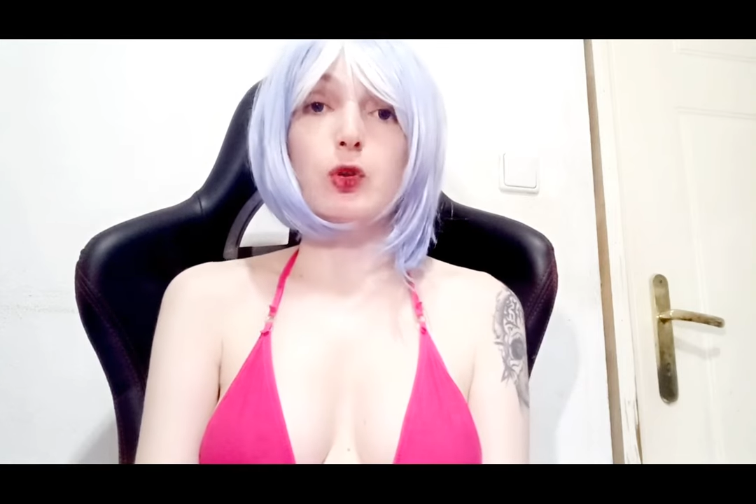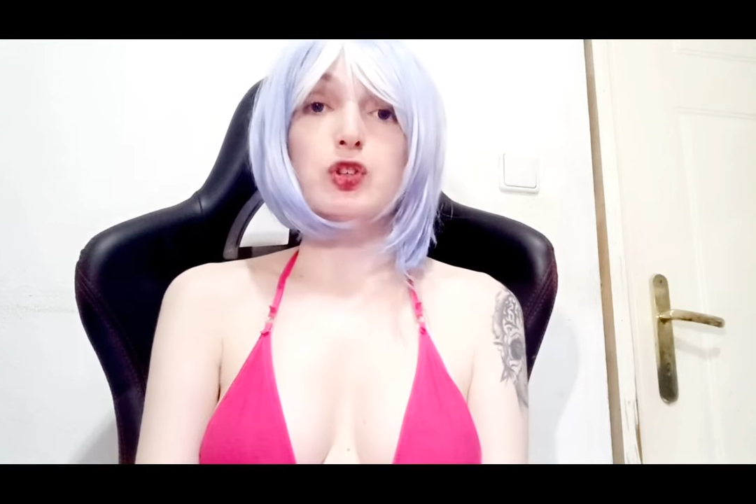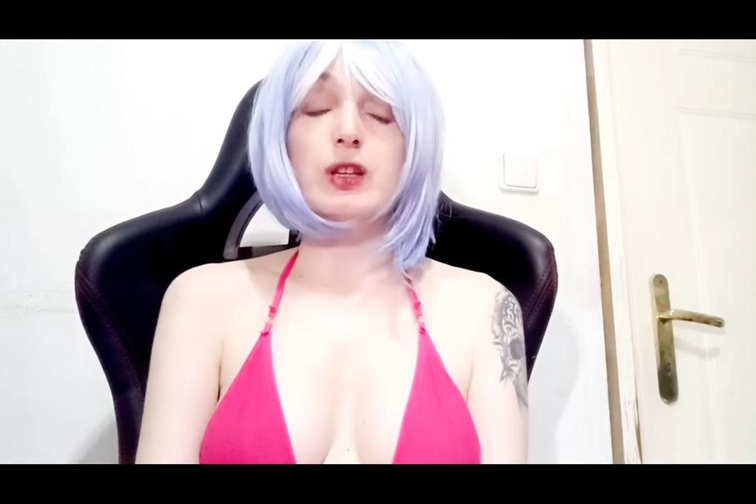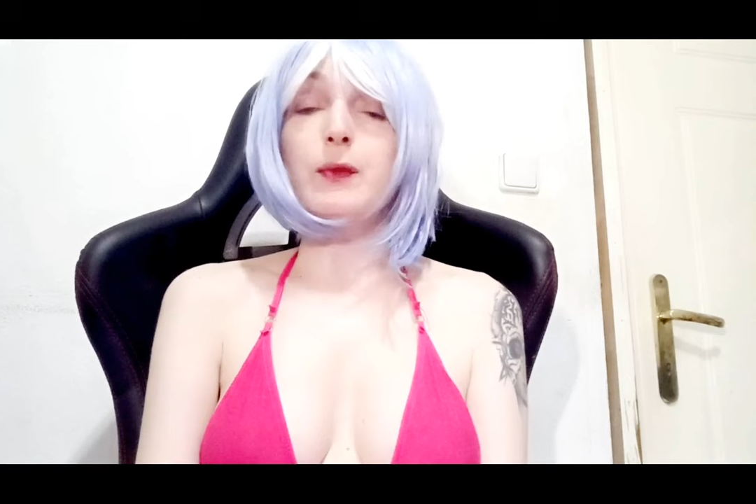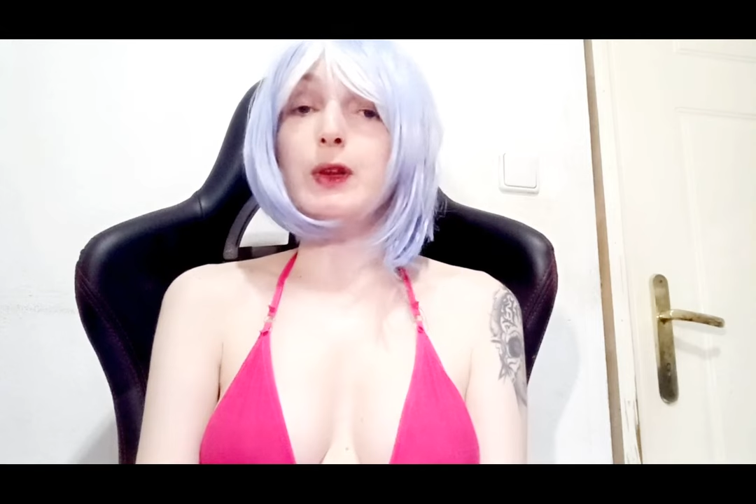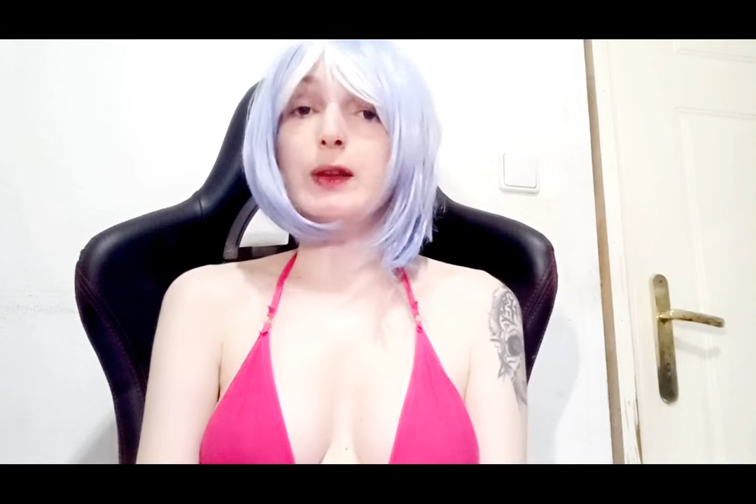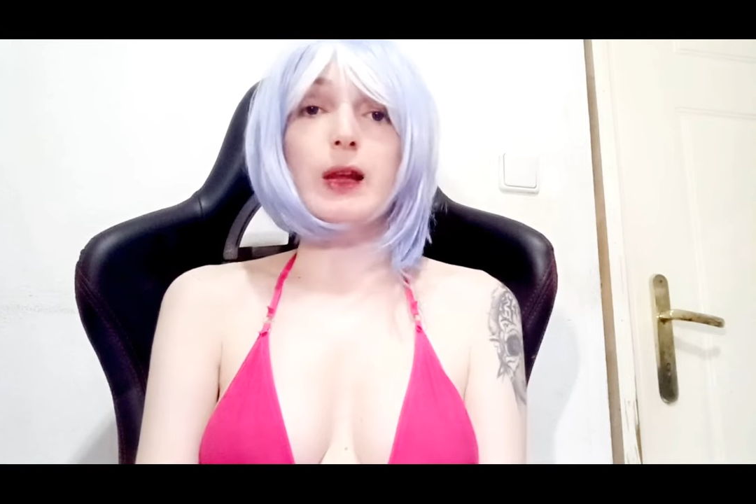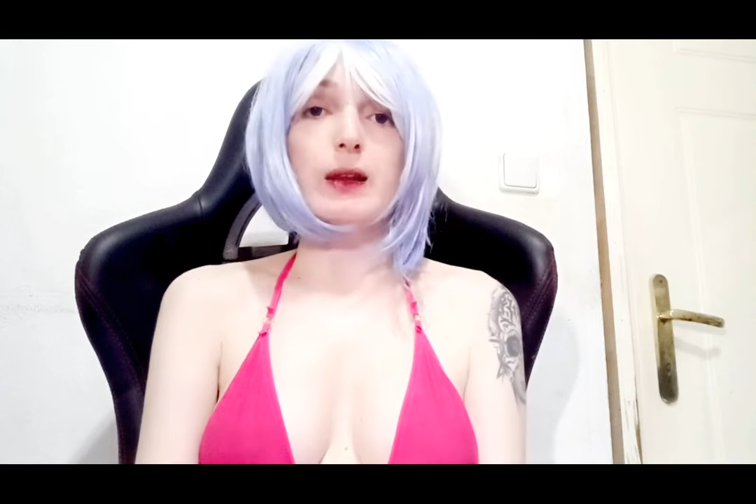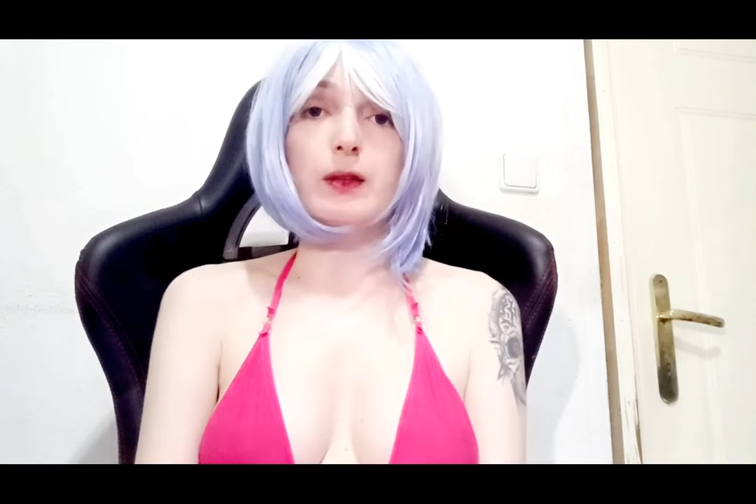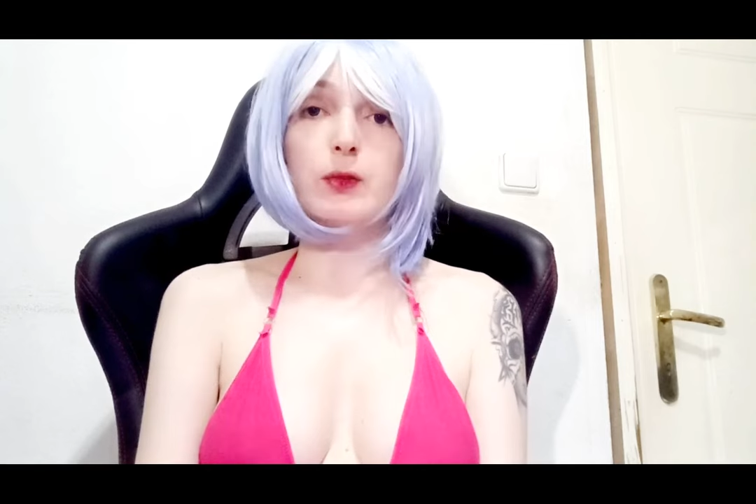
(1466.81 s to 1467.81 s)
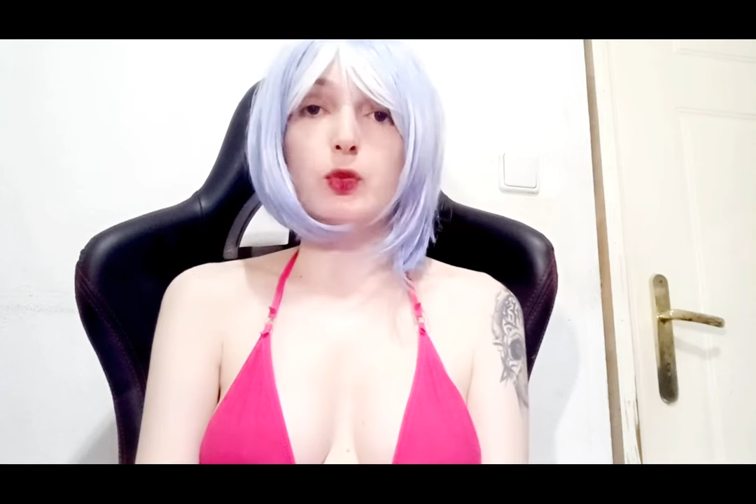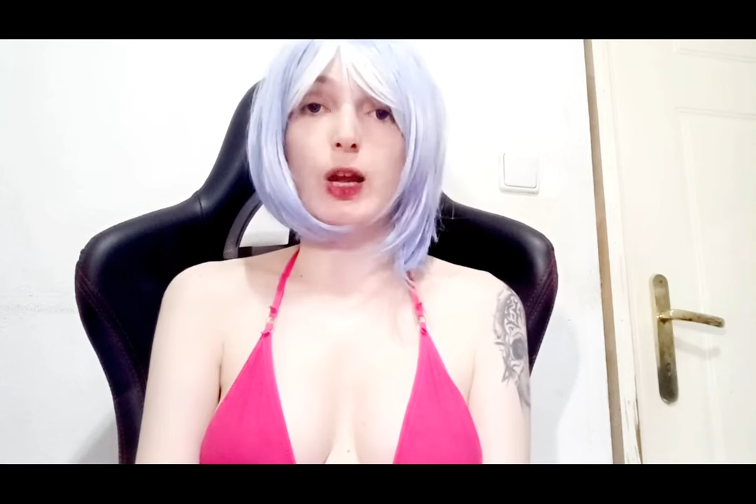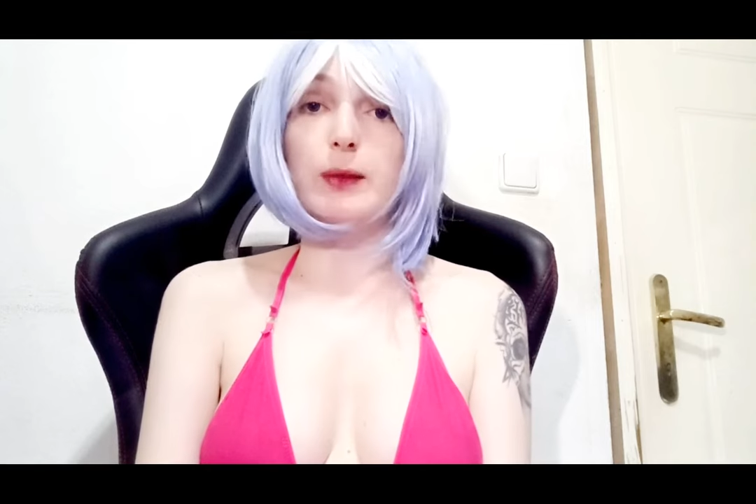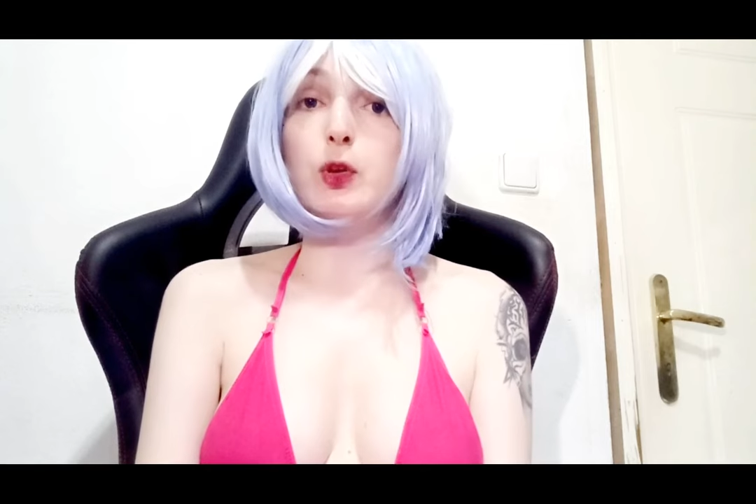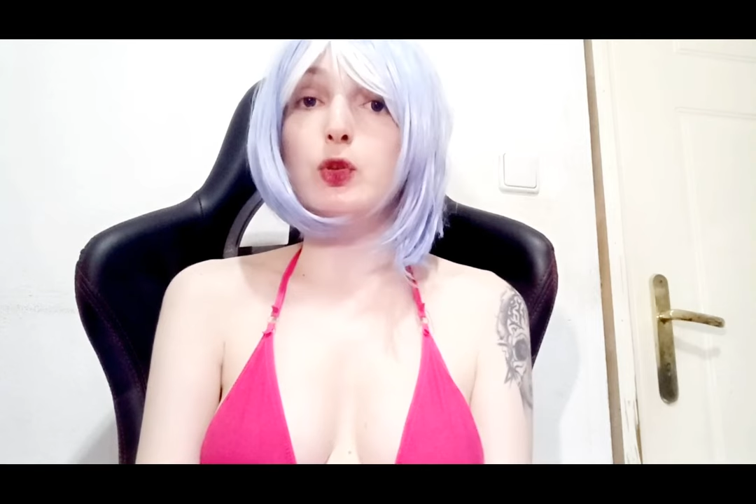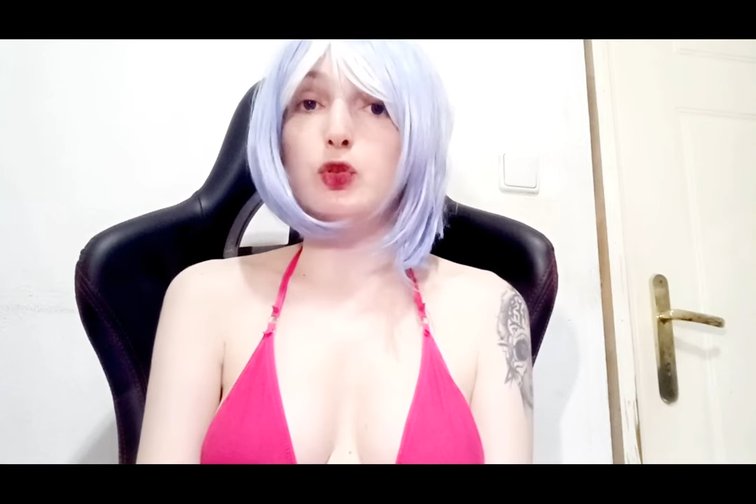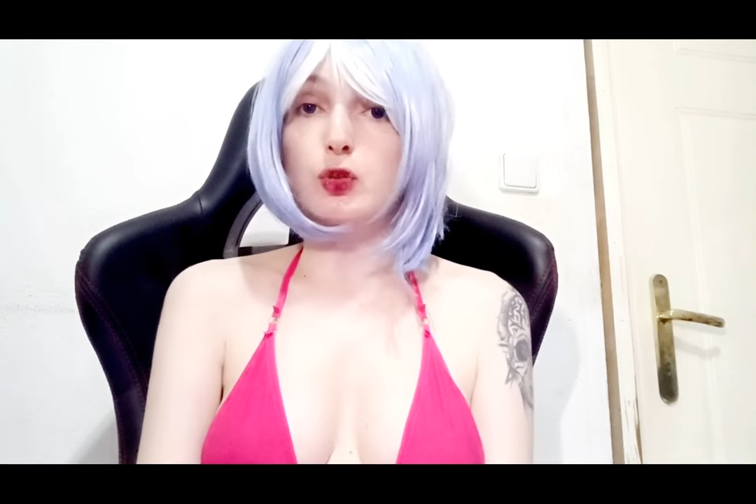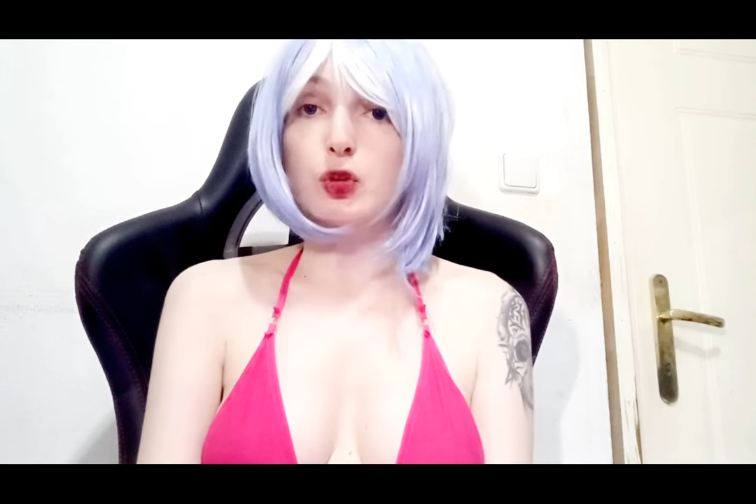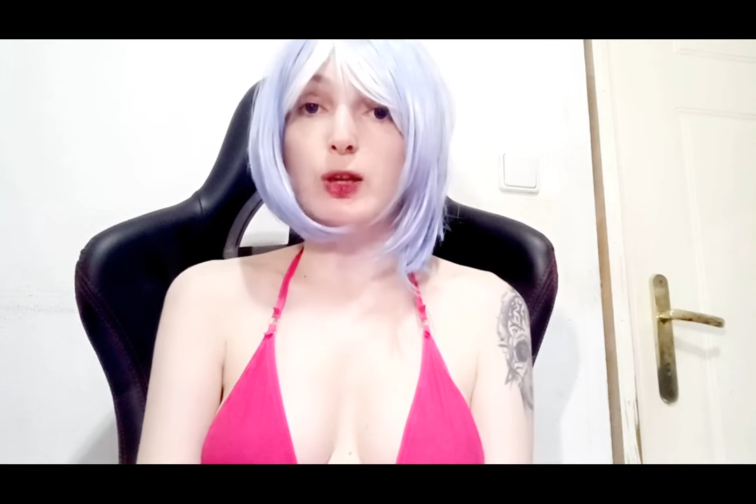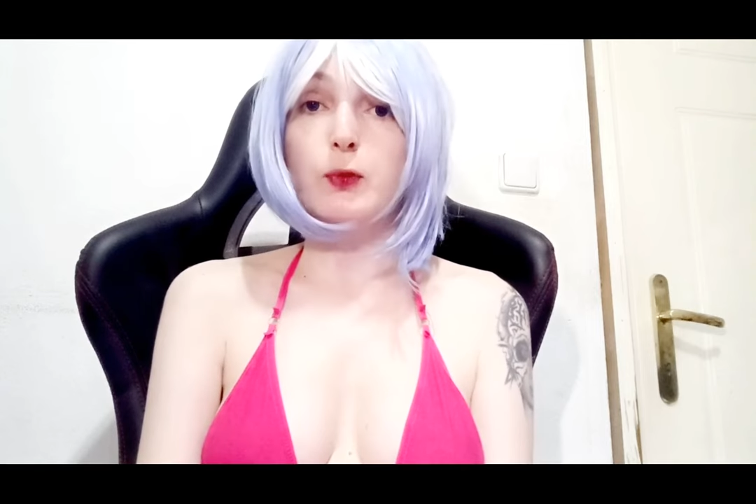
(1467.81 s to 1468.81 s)
She never did anything to help you. It's
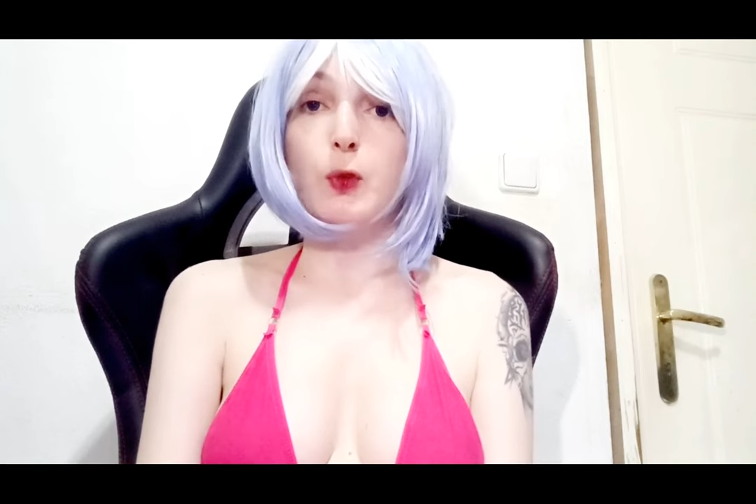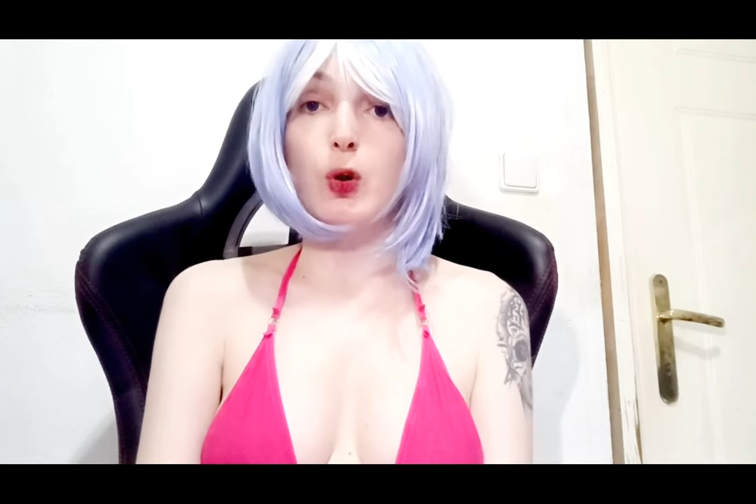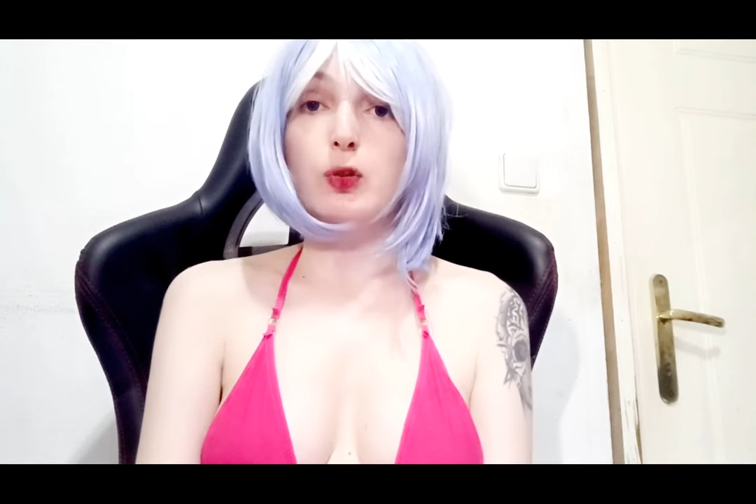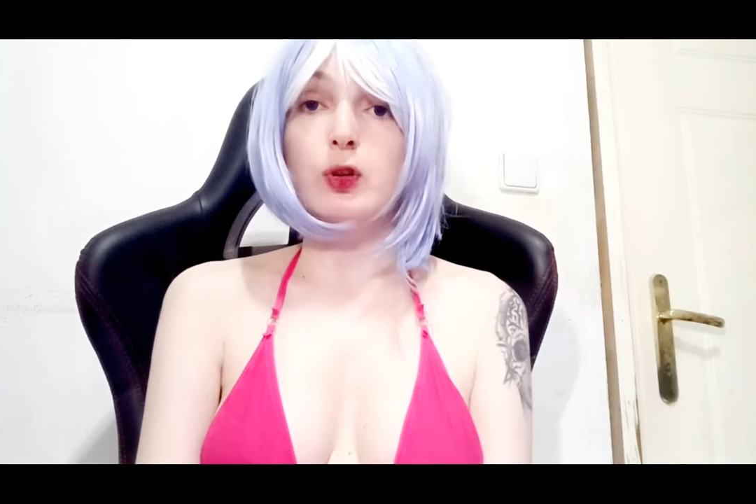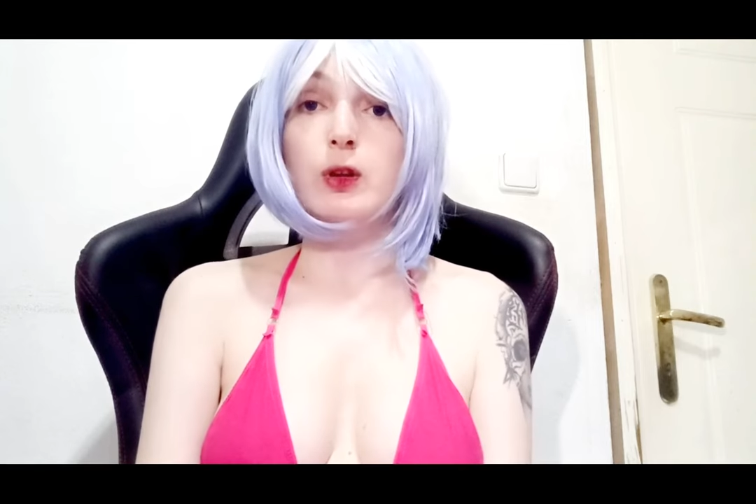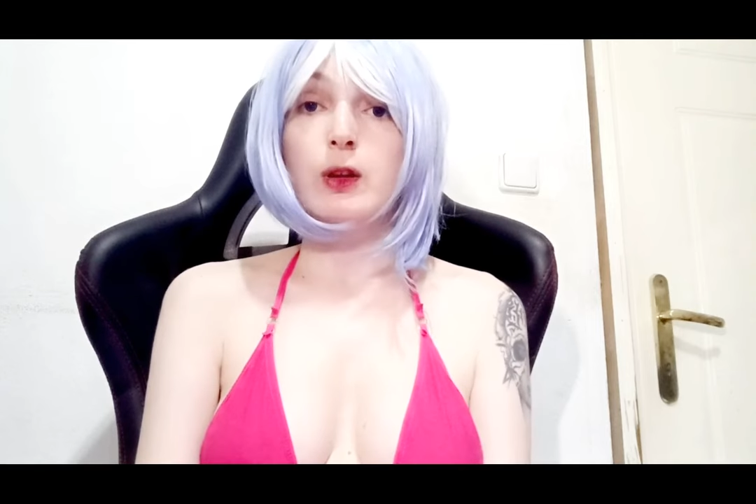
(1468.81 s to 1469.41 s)
also your fault.